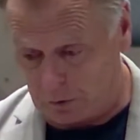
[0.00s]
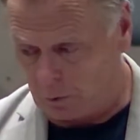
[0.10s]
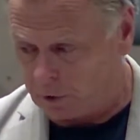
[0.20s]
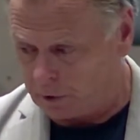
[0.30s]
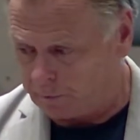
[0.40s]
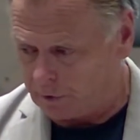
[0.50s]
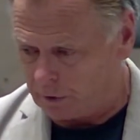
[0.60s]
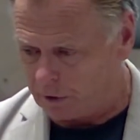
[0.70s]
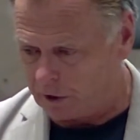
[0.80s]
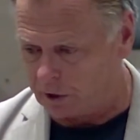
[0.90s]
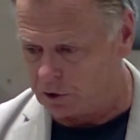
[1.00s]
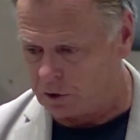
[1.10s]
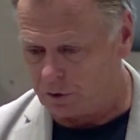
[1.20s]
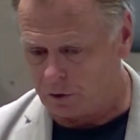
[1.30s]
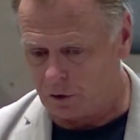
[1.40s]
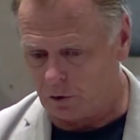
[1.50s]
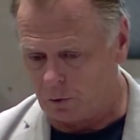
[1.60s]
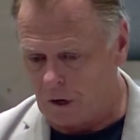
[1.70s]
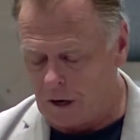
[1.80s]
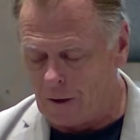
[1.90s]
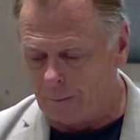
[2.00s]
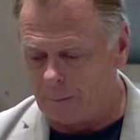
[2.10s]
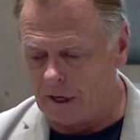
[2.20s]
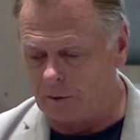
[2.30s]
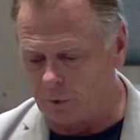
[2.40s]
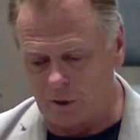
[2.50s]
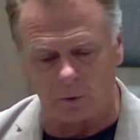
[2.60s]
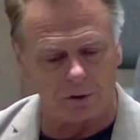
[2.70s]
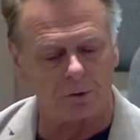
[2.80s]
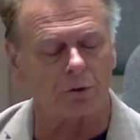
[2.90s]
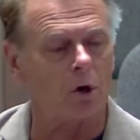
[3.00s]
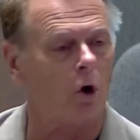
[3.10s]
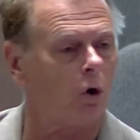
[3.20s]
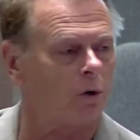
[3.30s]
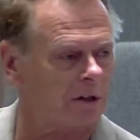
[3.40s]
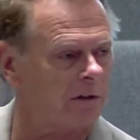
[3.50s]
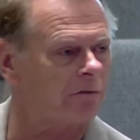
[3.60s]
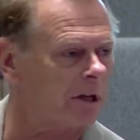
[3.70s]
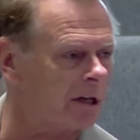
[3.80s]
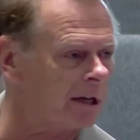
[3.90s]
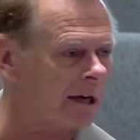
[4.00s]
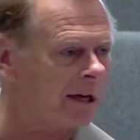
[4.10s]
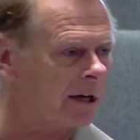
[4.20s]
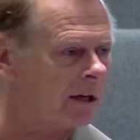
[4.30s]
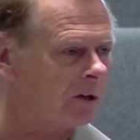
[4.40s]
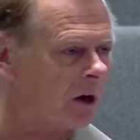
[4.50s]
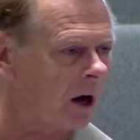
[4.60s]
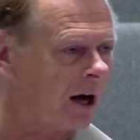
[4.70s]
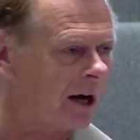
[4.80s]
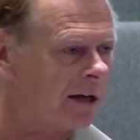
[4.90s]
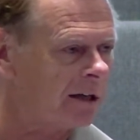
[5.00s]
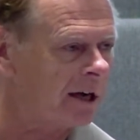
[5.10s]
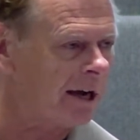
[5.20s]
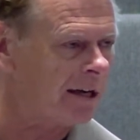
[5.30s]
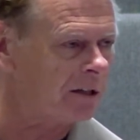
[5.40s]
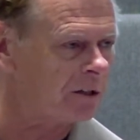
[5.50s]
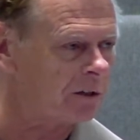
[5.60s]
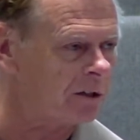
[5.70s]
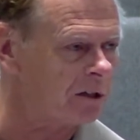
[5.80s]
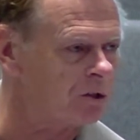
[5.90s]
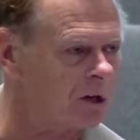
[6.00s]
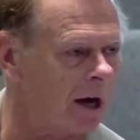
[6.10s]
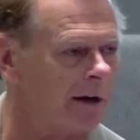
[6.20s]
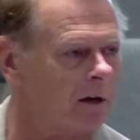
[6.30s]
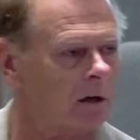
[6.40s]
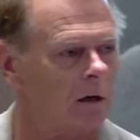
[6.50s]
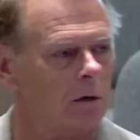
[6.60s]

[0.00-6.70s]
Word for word: what it felt like I should do. But we went through the whole evening and I ate the entire